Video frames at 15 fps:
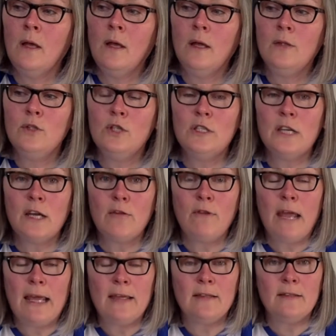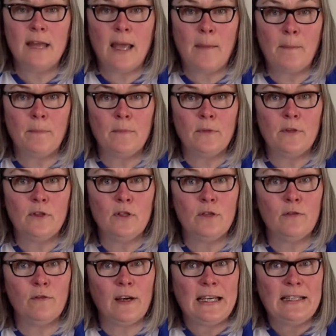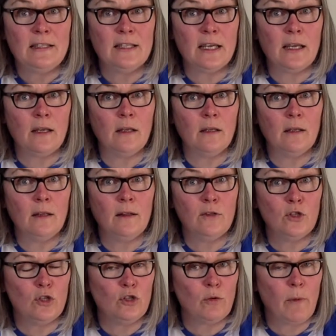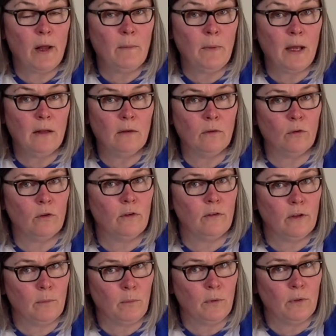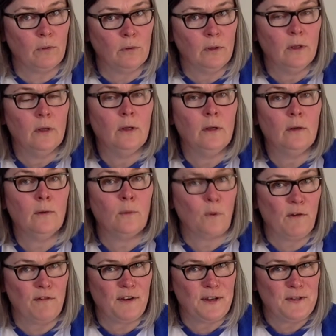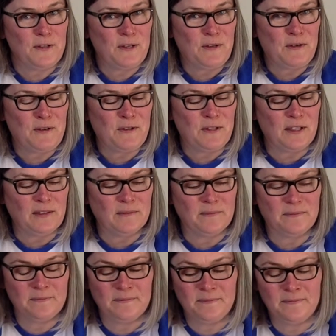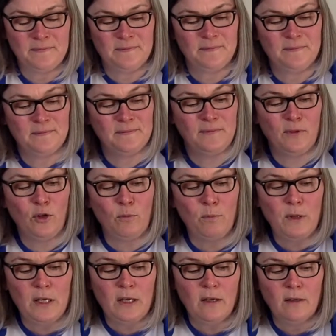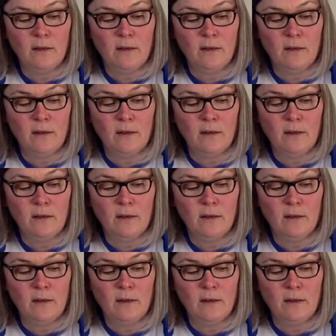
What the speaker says: to direct them to finding the gingerbread man or the thimble, whatever it is that you're using. It could be